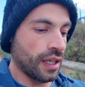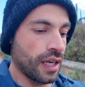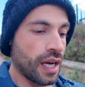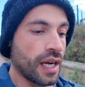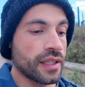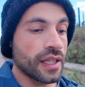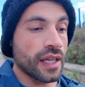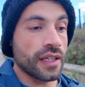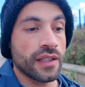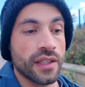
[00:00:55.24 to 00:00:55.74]

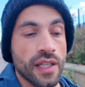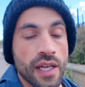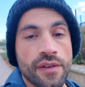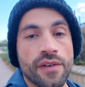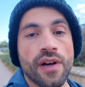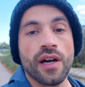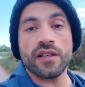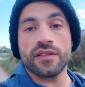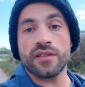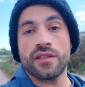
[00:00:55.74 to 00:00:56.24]
And then
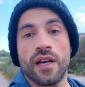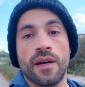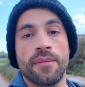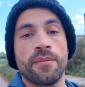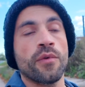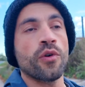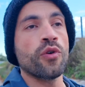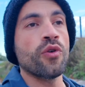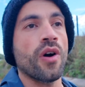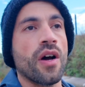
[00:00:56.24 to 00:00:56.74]
there are
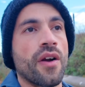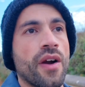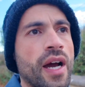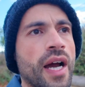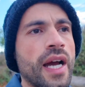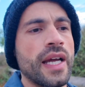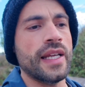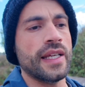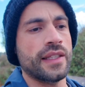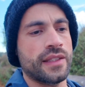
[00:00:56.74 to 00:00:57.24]
some who are
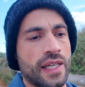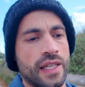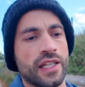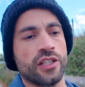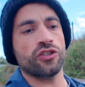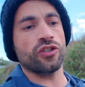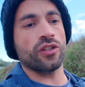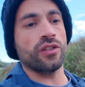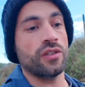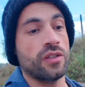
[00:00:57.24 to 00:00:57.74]
highly
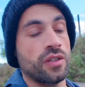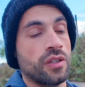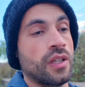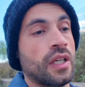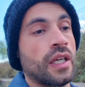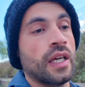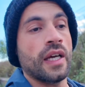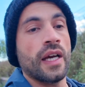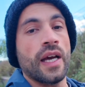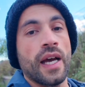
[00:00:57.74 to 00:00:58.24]
intelligent
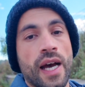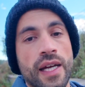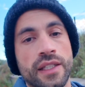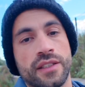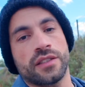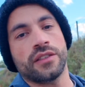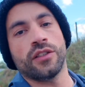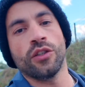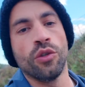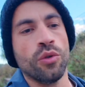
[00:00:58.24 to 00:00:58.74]
and
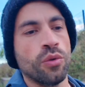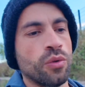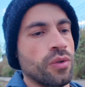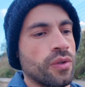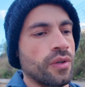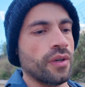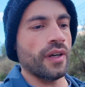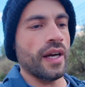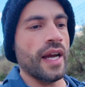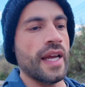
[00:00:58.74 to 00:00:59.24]
still
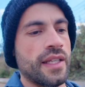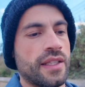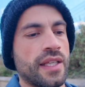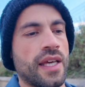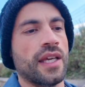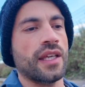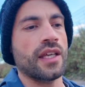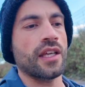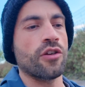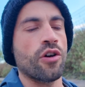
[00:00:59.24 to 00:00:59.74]
ain't
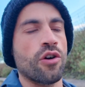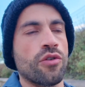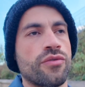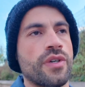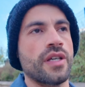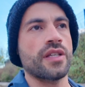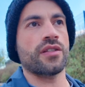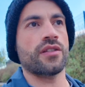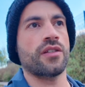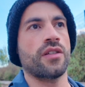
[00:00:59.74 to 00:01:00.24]
taking no
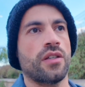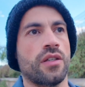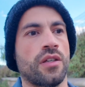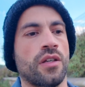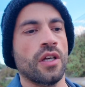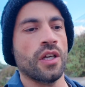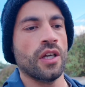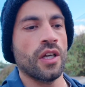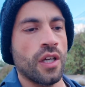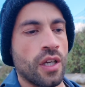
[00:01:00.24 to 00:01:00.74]
risk
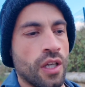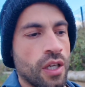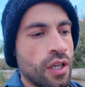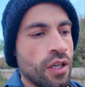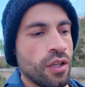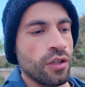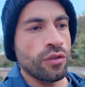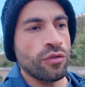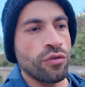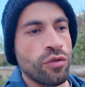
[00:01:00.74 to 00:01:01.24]

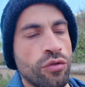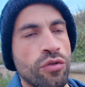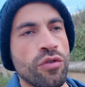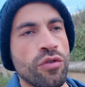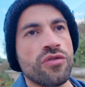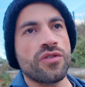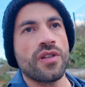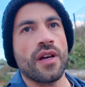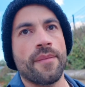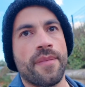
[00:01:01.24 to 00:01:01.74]
to
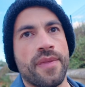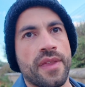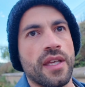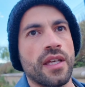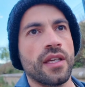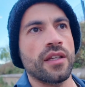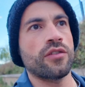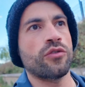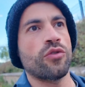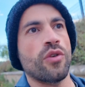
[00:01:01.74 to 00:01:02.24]

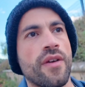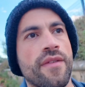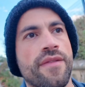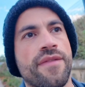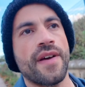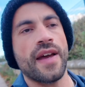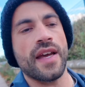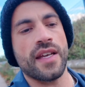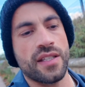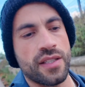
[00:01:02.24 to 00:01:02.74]
something, to
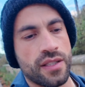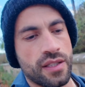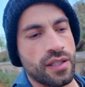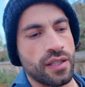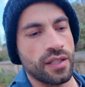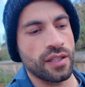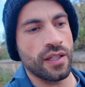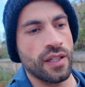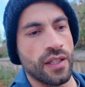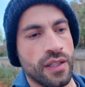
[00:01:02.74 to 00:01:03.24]

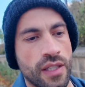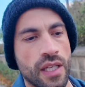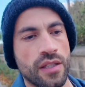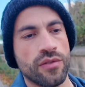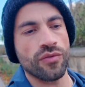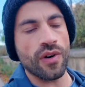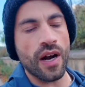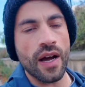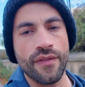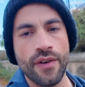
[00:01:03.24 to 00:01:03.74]
invest. They'd
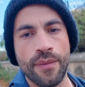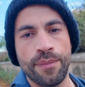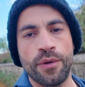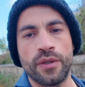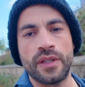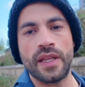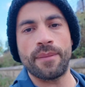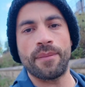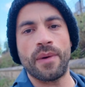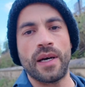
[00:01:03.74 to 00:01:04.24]
rather
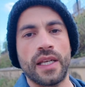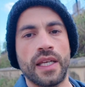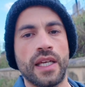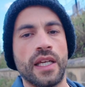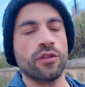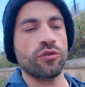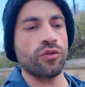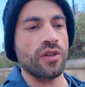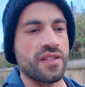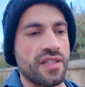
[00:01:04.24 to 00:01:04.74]
put their money
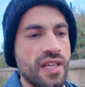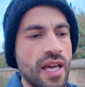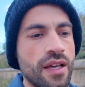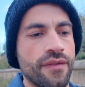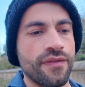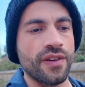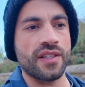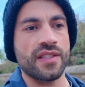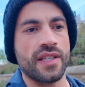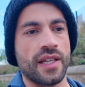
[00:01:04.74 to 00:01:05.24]
into a
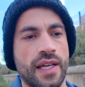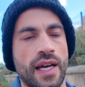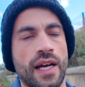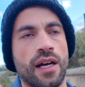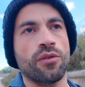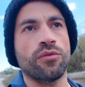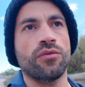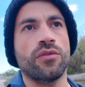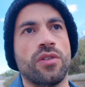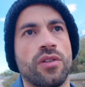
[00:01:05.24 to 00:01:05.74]
savings
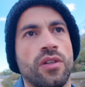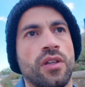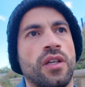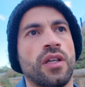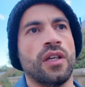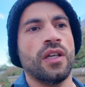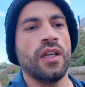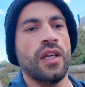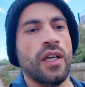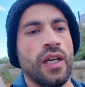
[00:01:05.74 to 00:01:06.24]
account
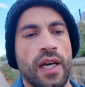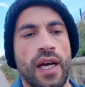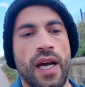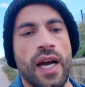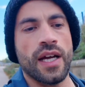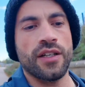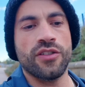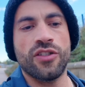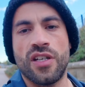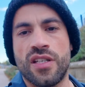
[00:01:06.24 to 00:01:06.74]

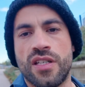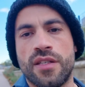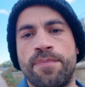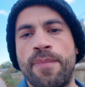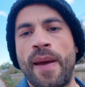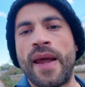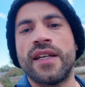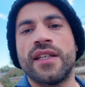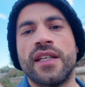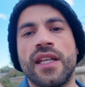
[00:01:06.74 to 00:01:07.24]
and just
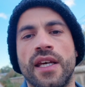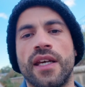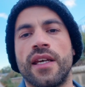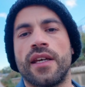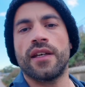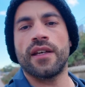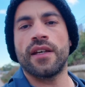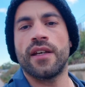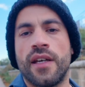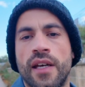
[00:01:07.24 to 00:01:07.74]
spend it
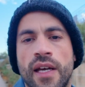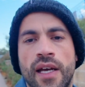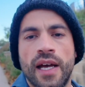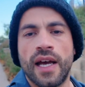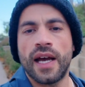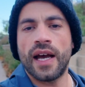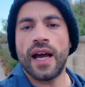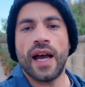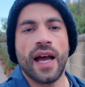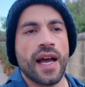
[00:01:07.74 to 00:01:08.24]

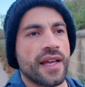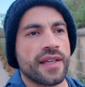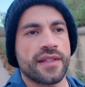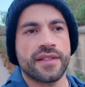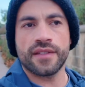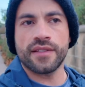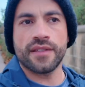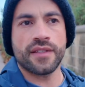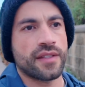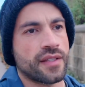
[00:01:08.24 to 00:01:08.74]

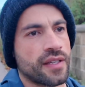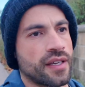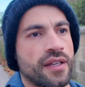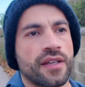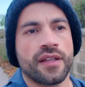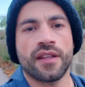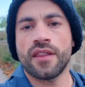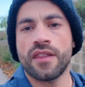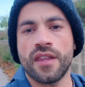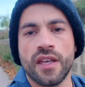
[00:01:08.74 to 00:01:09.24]
as
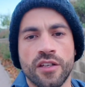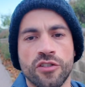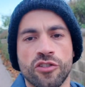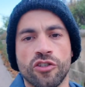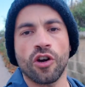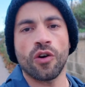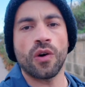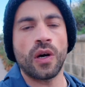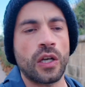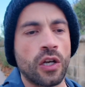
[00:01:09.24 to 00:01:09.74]
things
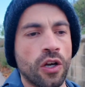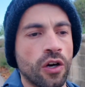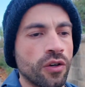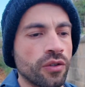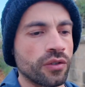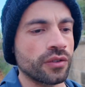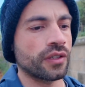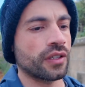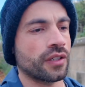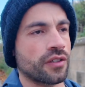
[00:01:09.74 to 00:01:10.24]
go
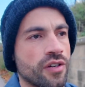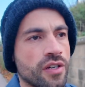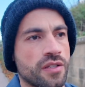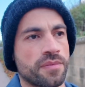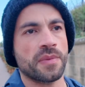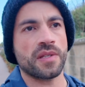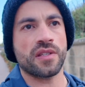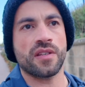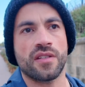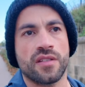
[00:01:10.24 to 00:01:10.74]
along.
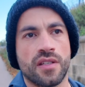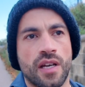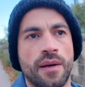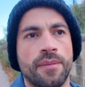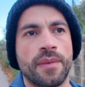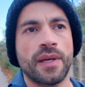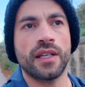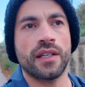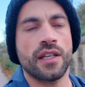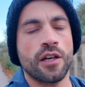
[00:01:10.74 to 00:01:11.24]
Christmas is
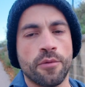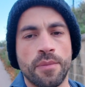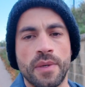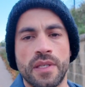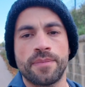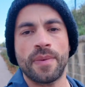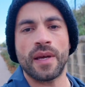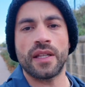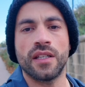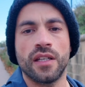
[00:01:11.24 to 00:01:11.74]
coming, they'll be
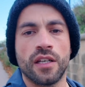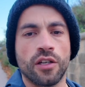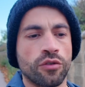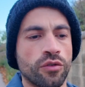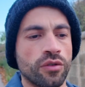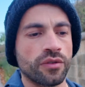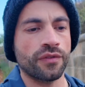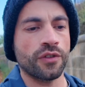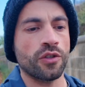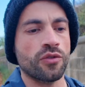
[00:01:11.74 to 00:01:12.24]
spending a
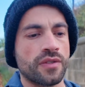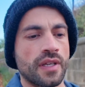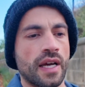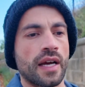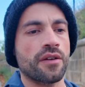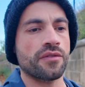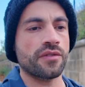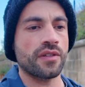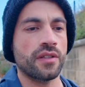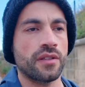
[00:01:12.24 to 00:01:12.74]
good few
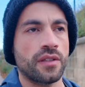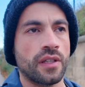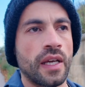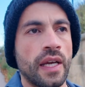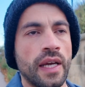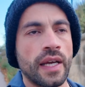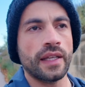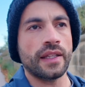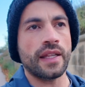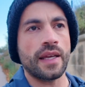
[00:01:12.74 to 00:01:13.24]
thousand.
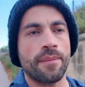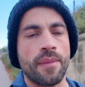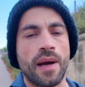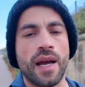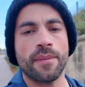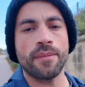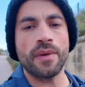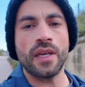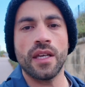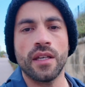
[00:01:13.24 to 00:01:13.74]
They
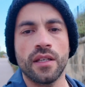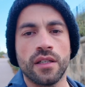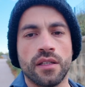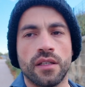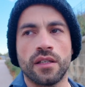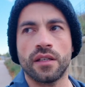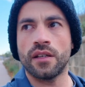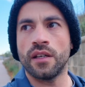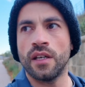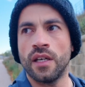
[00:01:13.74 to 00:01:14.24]
might be
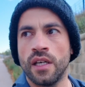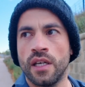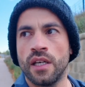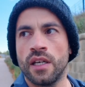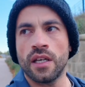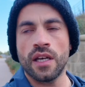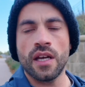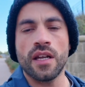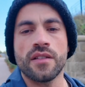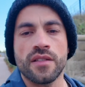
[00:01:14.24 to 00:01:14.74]

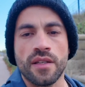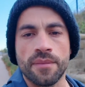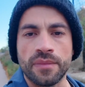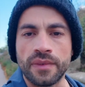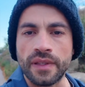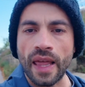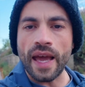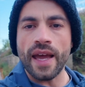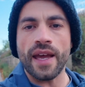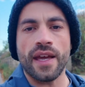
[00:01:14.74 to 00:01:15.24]
in some
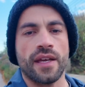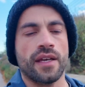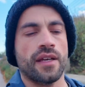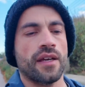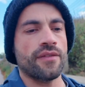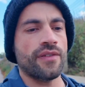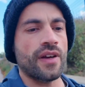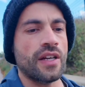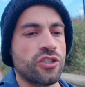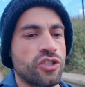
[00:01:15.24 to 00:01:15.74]
debt
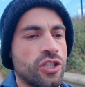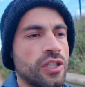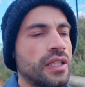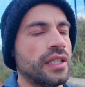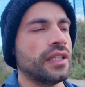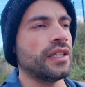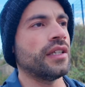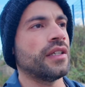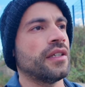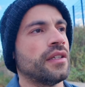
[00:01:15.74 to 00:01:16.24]

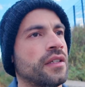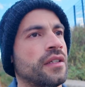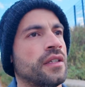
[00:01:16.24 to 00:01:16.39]
eventually.